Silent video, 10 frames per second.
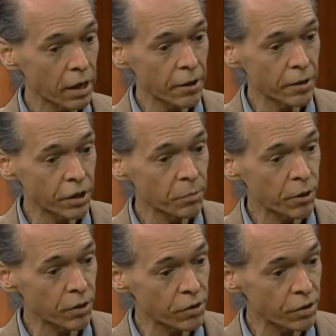
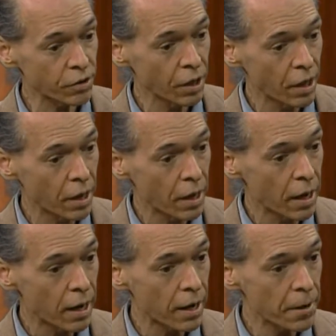experiences,
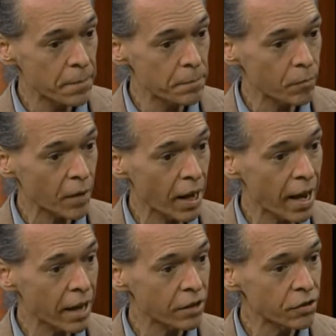
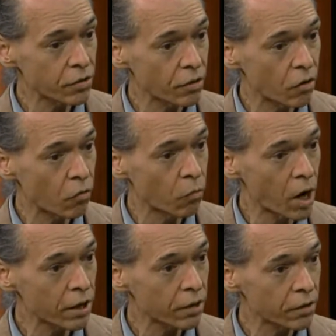and
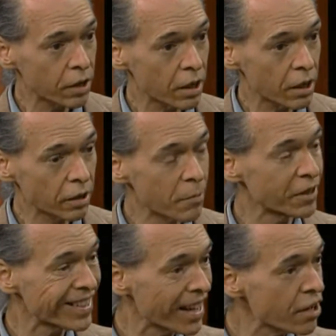what are the
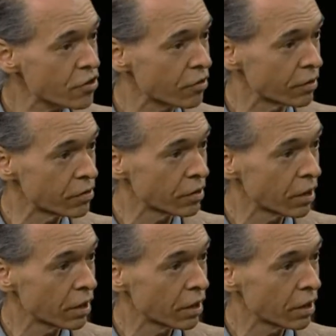limitations